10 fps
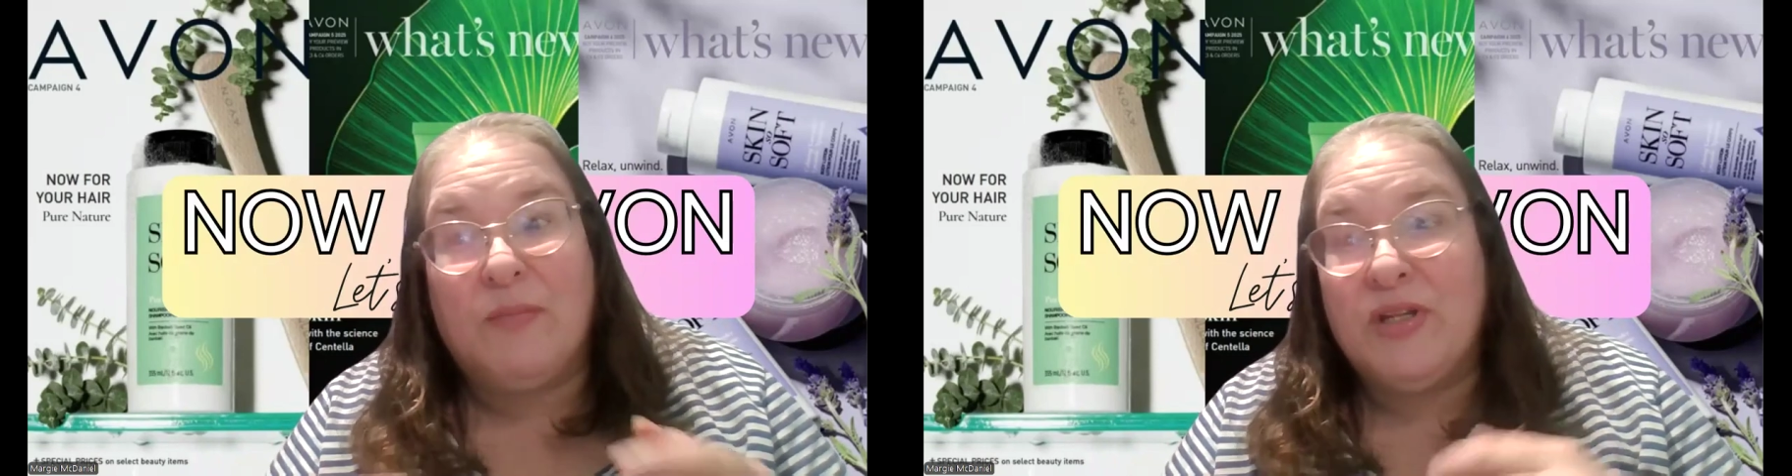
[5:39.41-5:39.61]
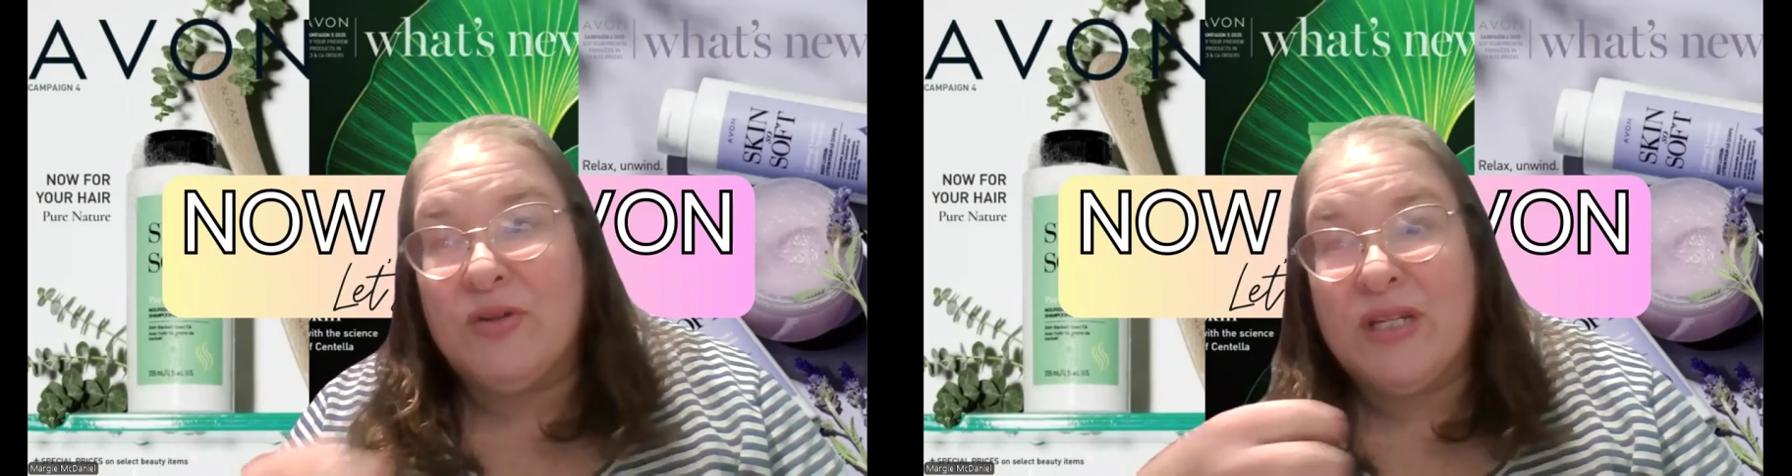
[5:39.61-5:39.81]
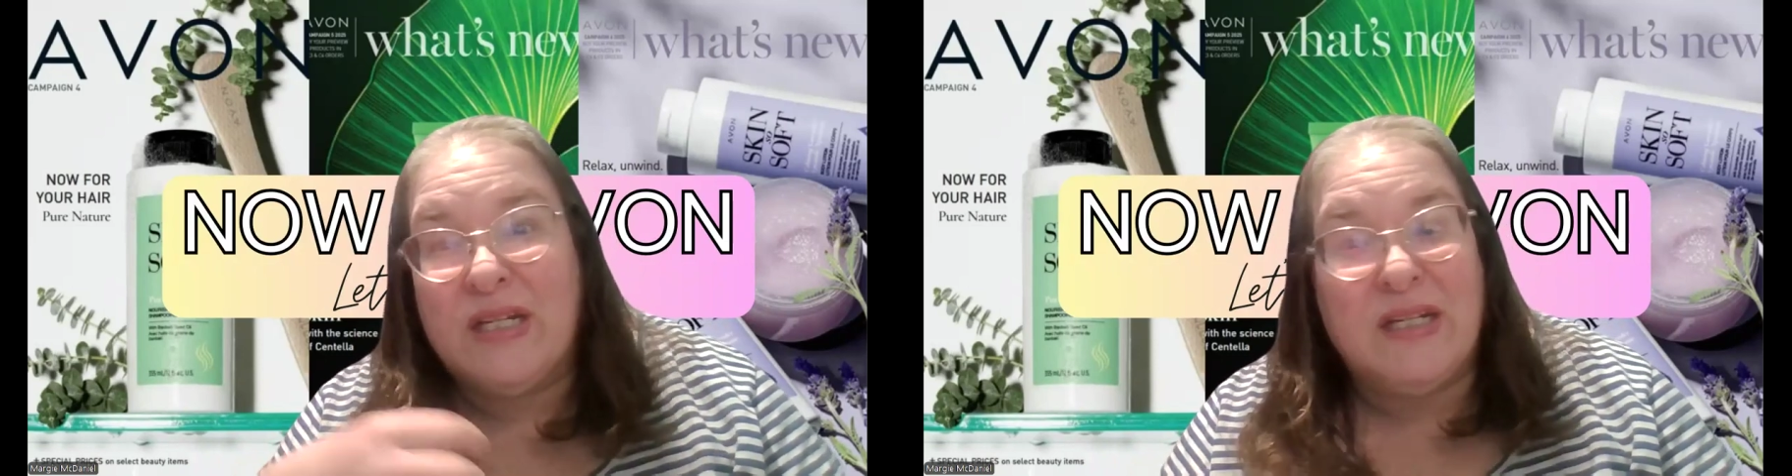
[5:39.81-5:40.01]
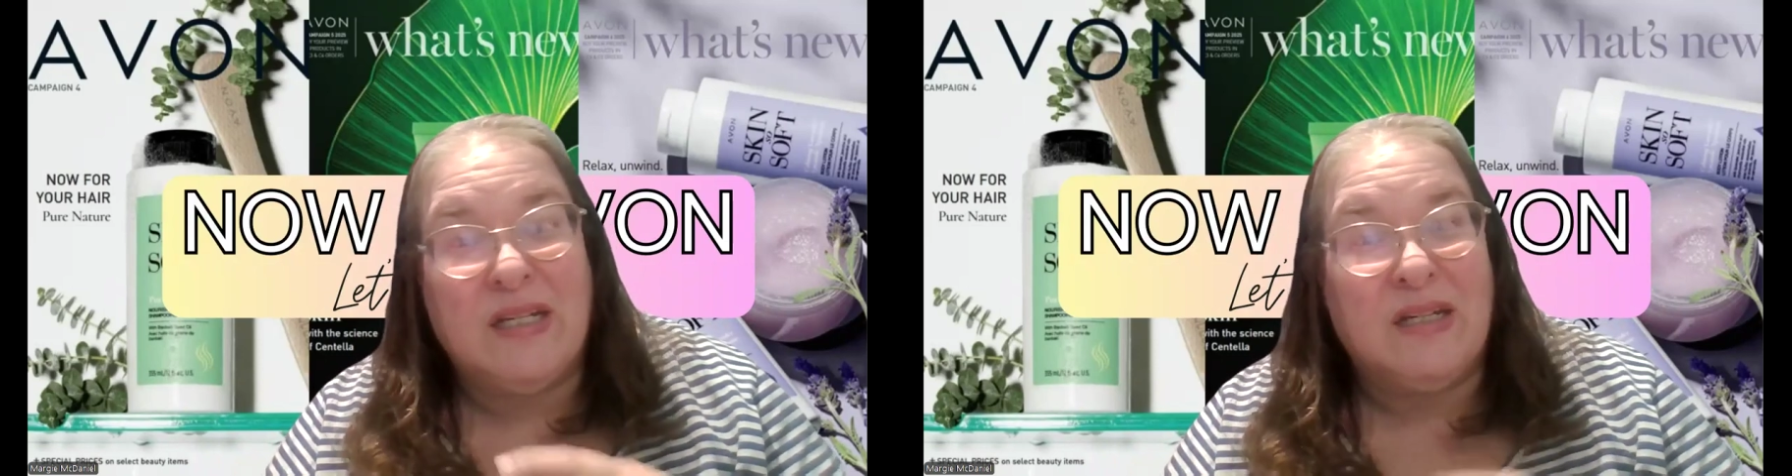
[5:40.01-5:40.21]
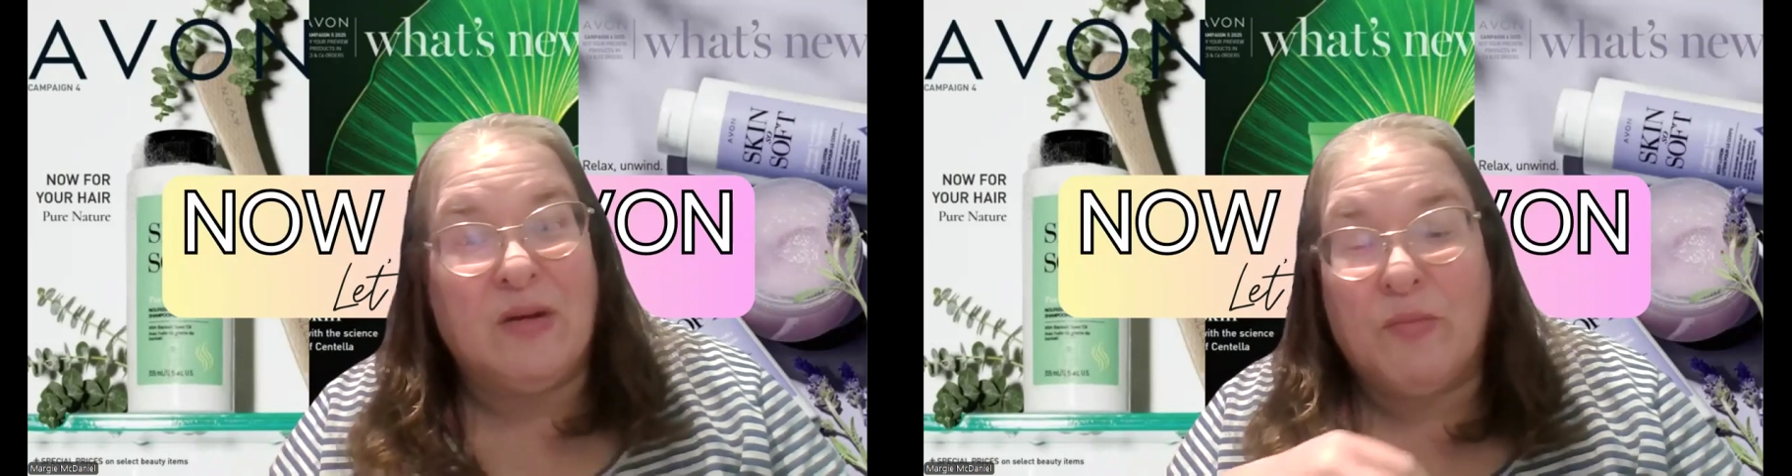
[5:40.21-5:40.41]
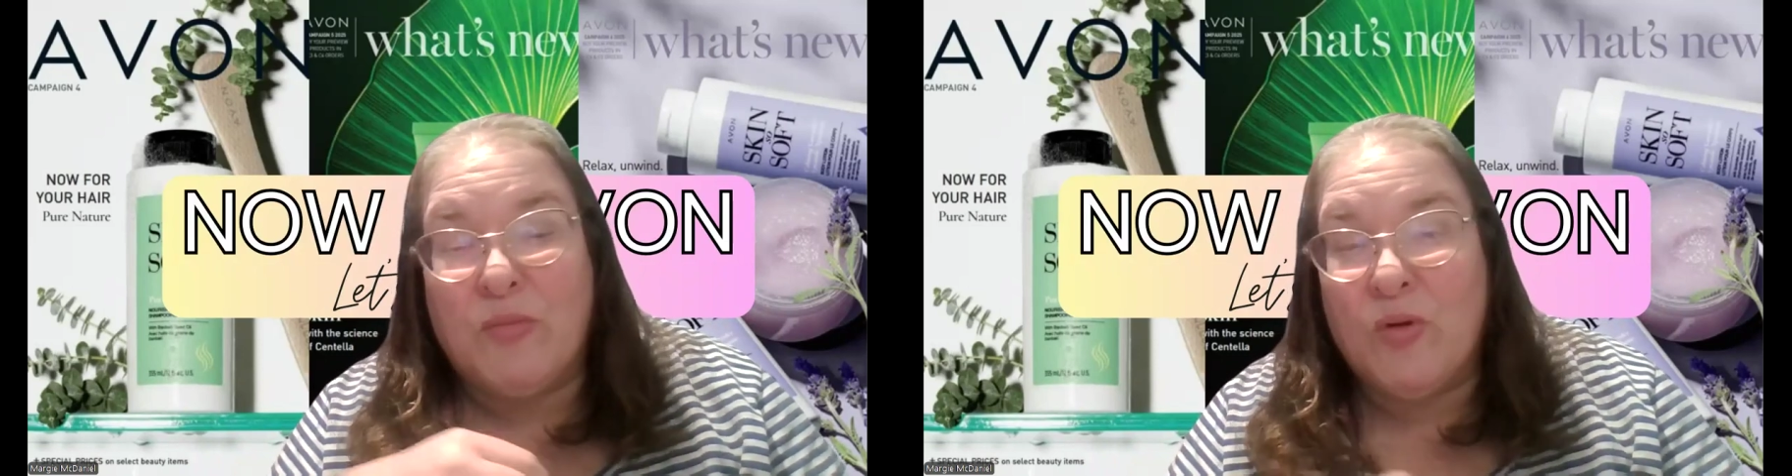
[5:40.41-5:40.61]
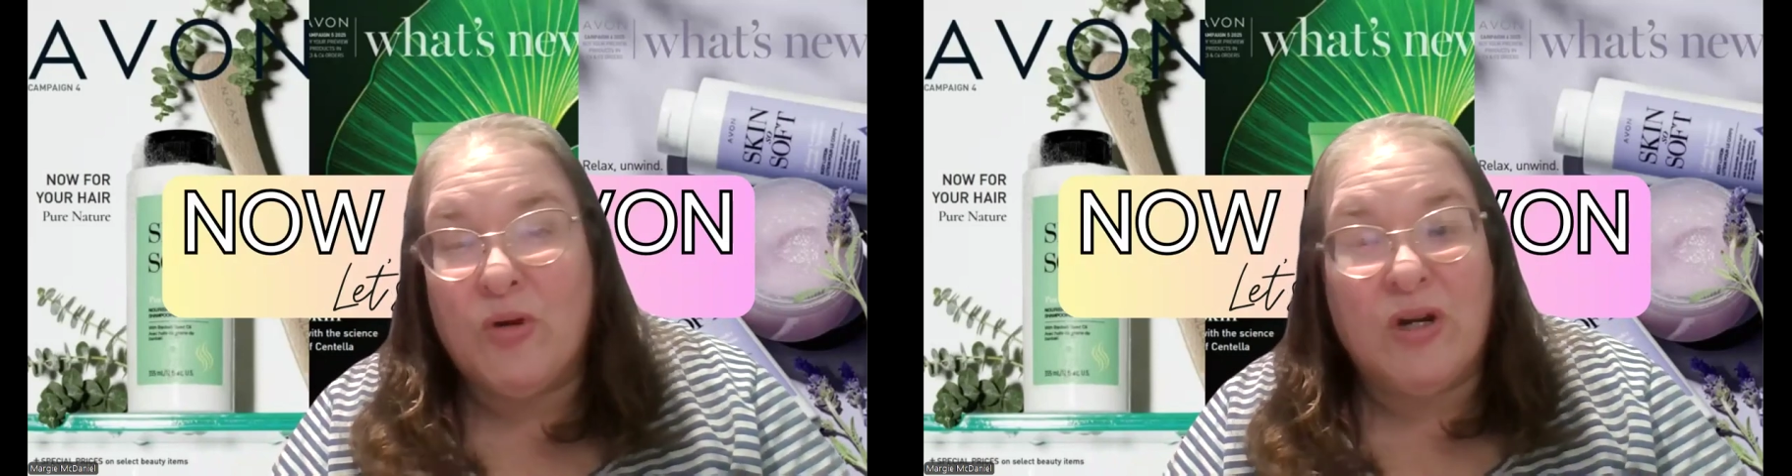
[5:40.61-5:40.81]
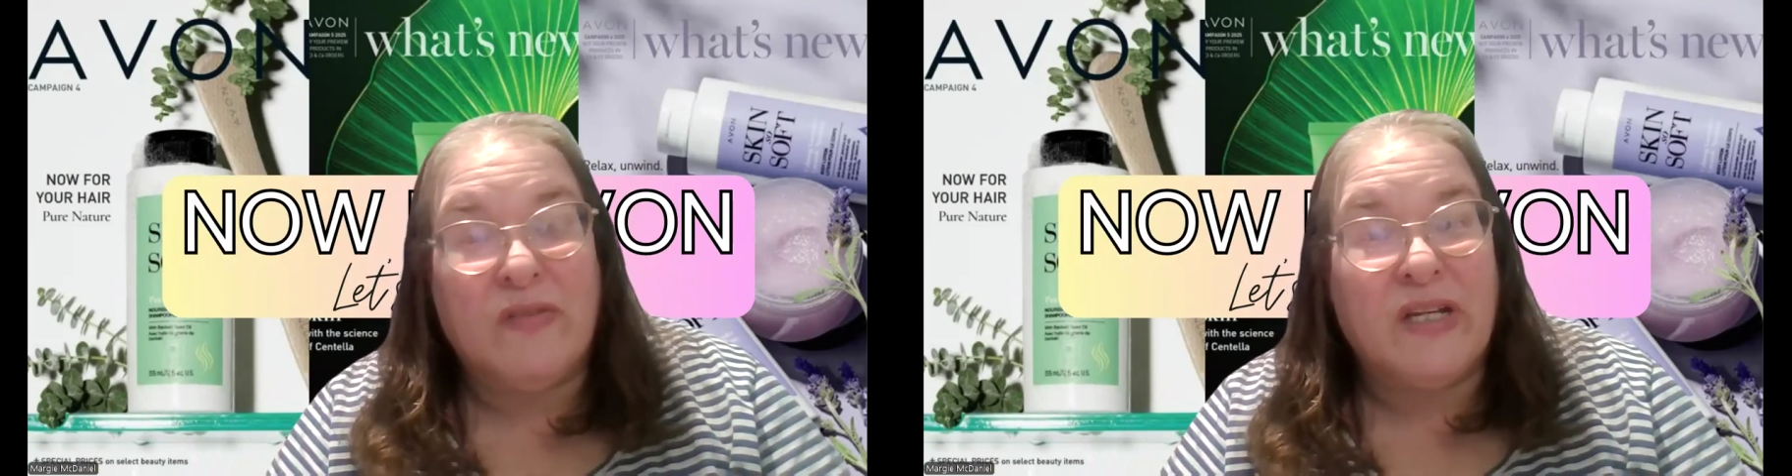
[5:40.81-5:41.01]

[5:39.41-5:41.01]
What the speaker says: you're getting more